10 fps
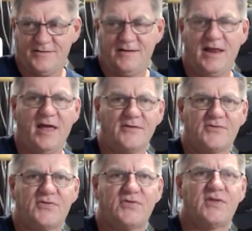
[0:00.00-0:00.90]
Now,
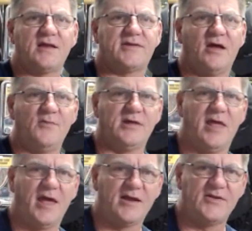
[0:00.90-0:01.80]
tell me,
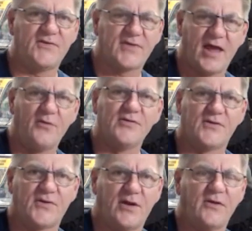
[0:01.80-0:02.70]
how did you go in the
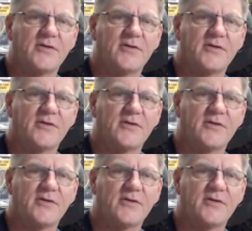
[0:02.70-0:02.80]
show?